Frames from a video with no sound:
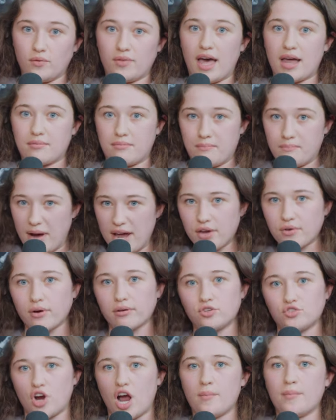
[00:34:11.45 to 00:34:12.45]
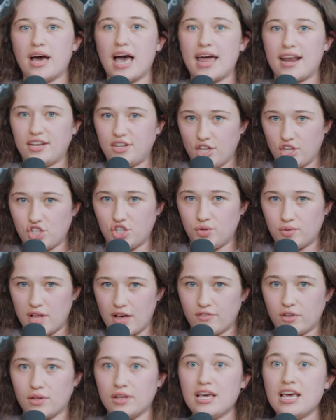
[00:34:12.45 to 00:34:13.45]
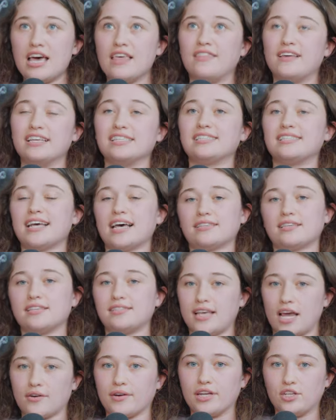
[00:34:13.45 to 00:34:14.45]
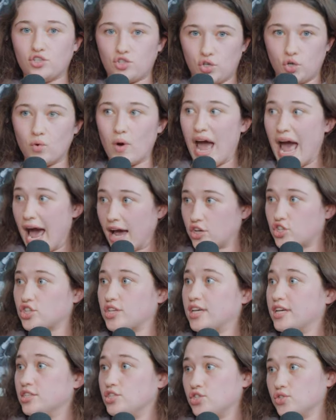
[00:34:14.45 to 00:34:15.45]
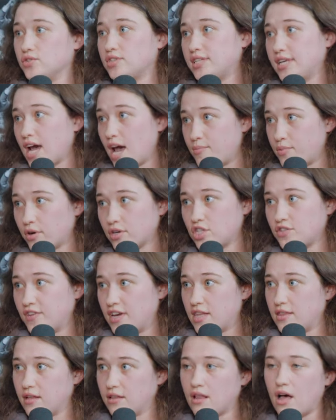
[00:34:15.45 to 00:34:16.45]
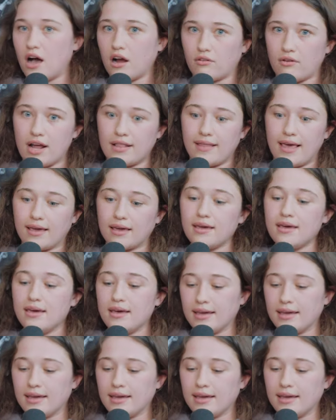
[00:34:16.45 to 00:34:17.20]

that micro trauma at a tissue level that is necessary to actually induce the hypertrophy in the long run, like